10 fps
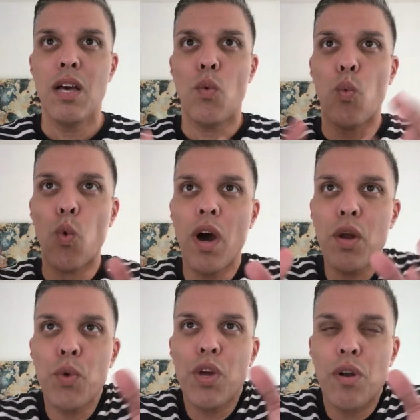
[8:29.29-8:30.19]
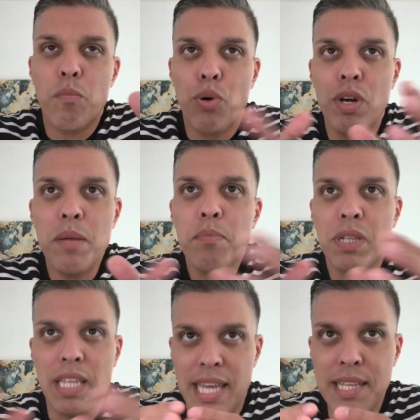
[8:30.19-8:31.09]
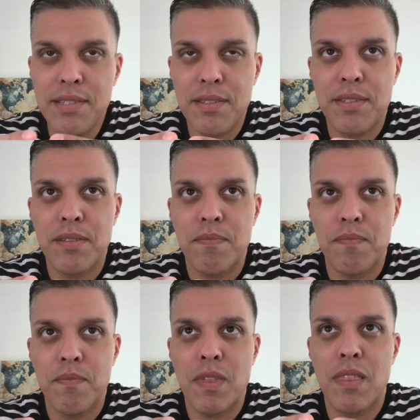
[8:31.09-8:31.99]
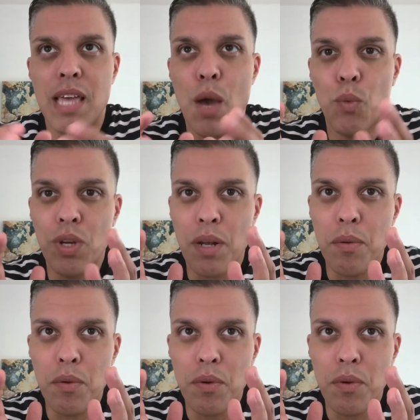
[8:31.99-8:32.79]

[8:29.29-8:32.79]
What are we going to put in place that would